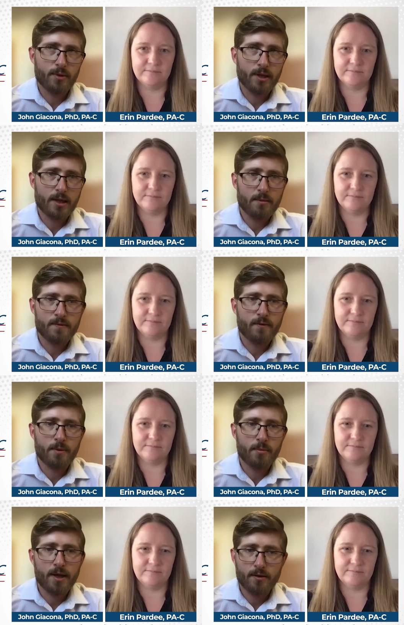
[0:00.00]
Speaker 1: really comes from the
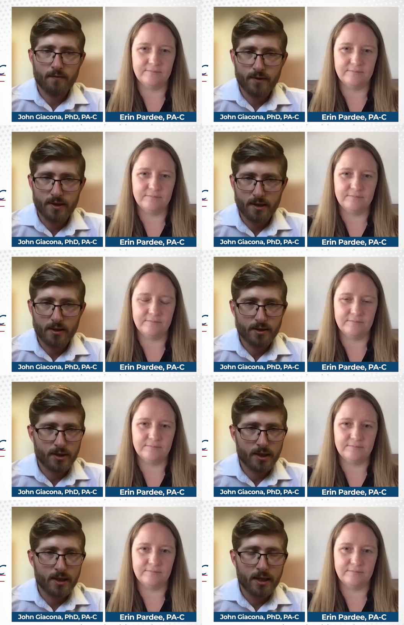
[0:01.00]

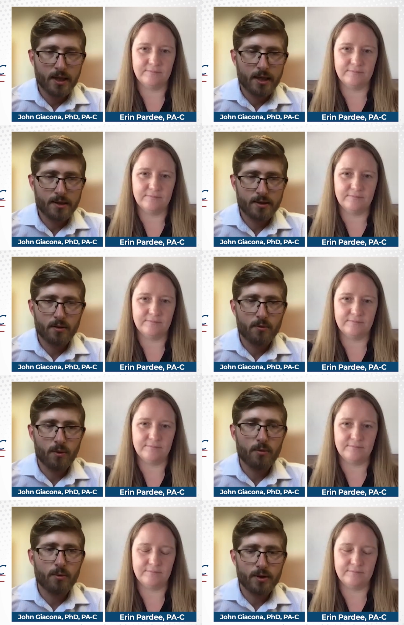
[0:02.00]
pathophysiology. And so
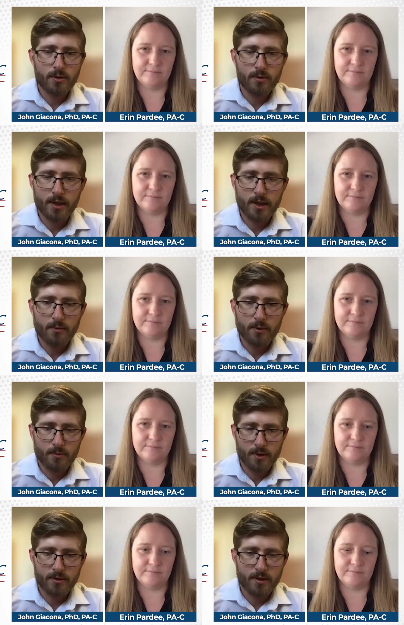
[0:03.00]
what we're doing with
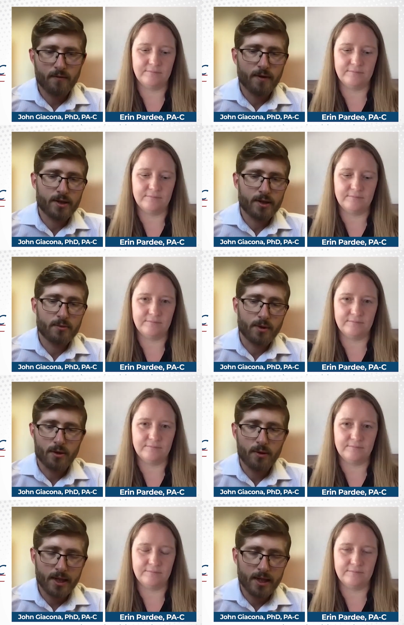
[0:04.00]
renal denervation is we're
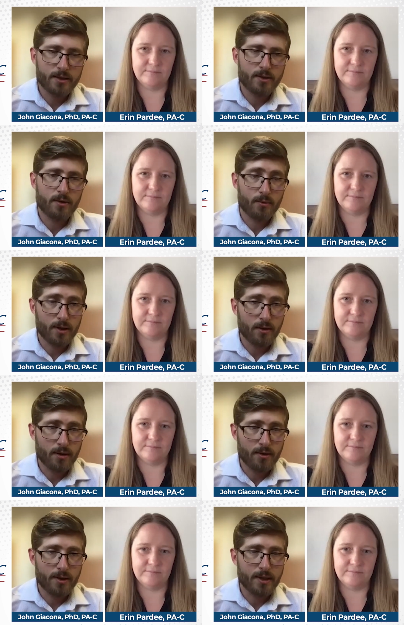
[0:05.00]
going into the renal
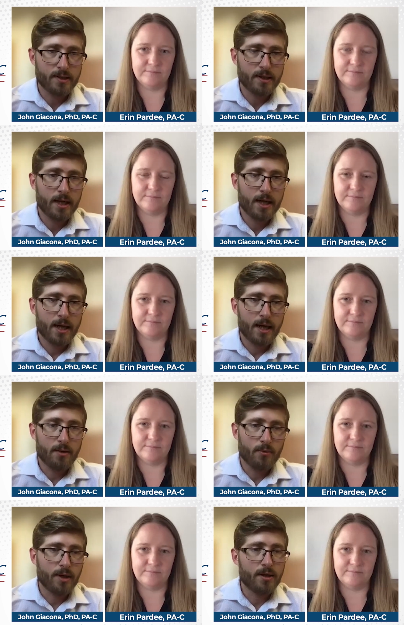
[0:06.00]
arteries
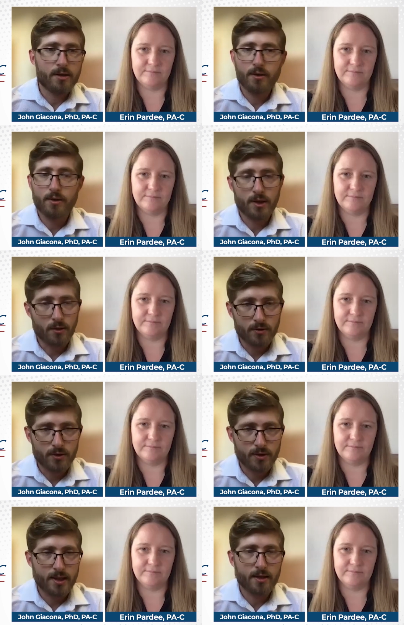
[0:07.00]
and we're either using
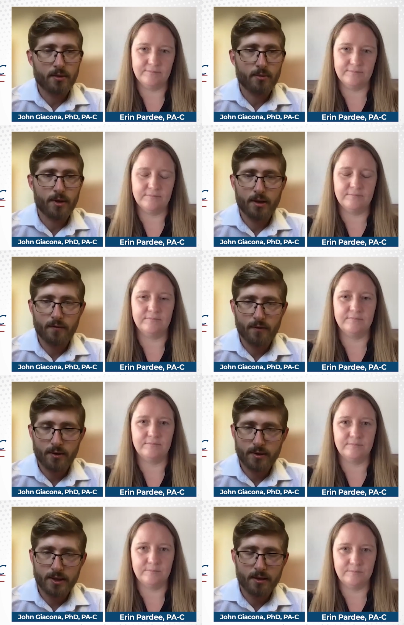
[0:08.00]
ultrasound or
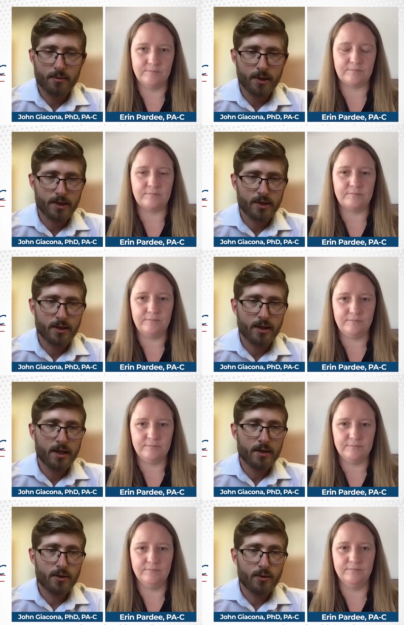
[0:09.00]
radiofrequency ablation
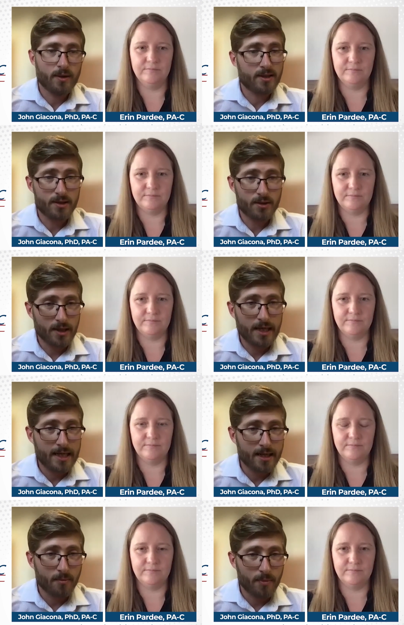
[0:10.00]
to essentially
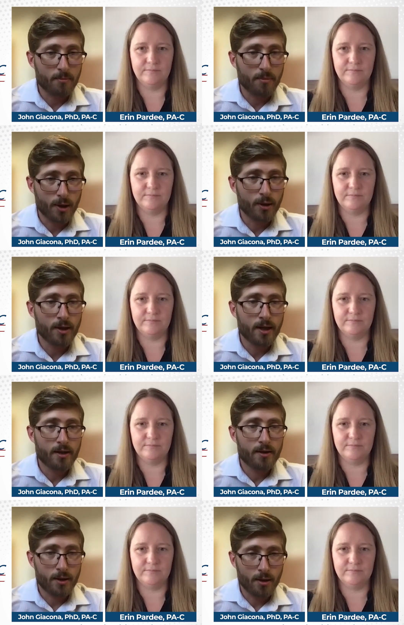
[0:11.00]
heat up and burn
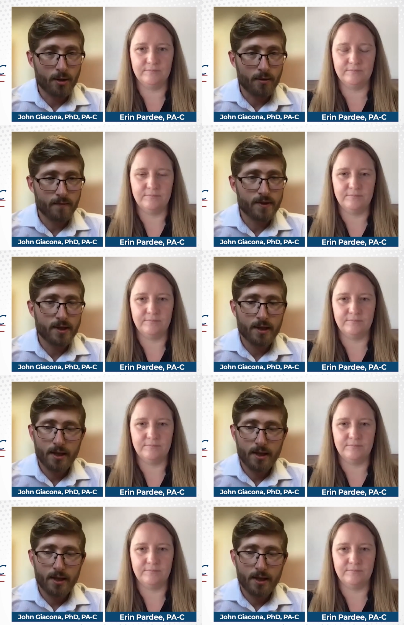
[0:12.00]
the nerves,